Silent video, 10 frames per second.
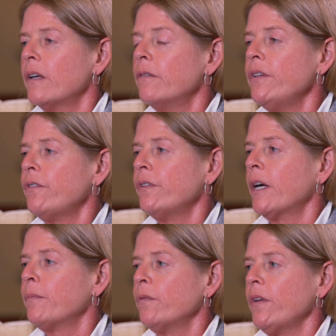A recent
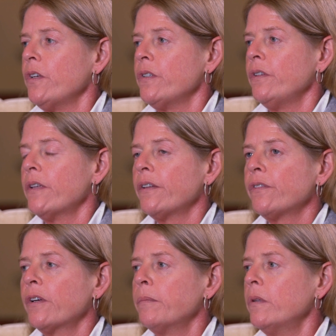observation is that
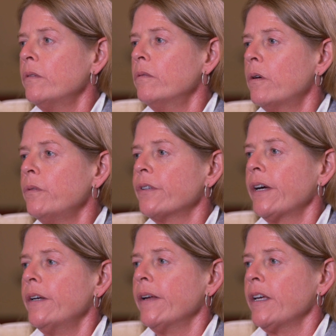some
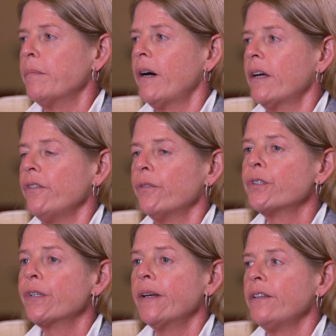low-titer antibodies are
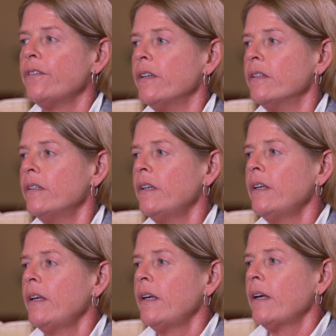transient
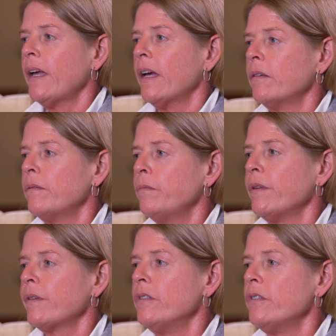and,
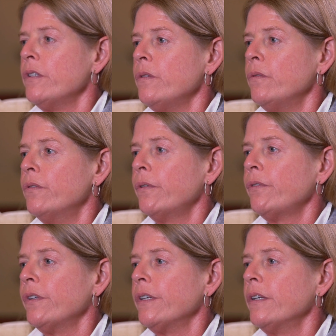with continued
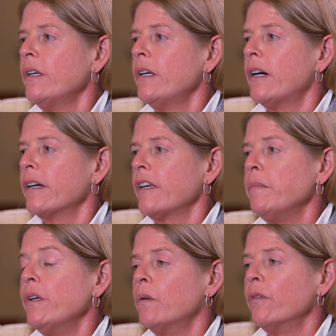dosing, uh, can
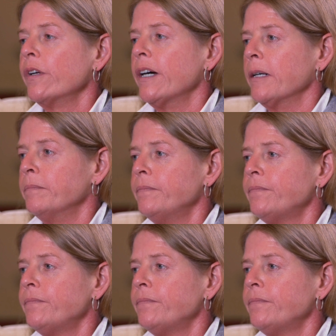be overcome.